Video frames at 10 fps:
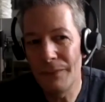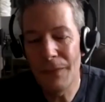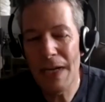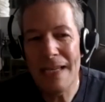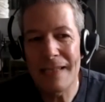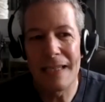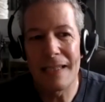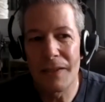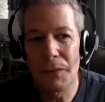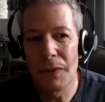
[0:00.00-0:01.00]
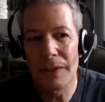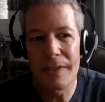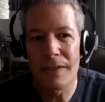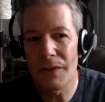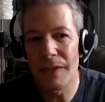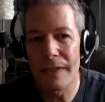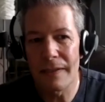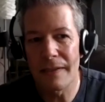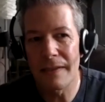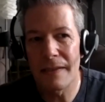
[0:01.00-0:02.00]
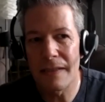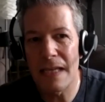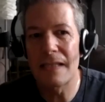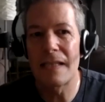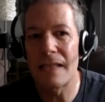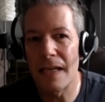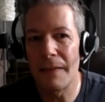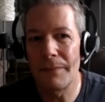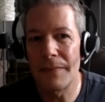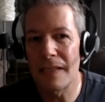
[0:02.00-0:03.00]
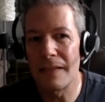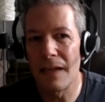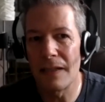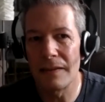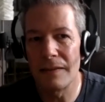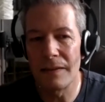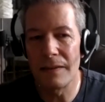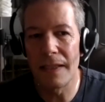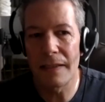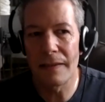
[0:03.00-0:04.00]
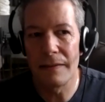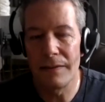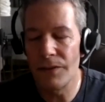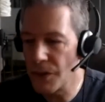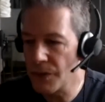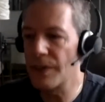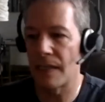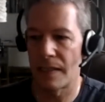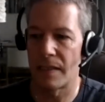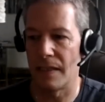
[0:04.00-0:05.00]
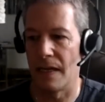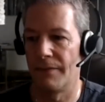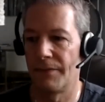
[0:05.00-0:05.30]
ways like the world sort of sets us up to not like do this stuff,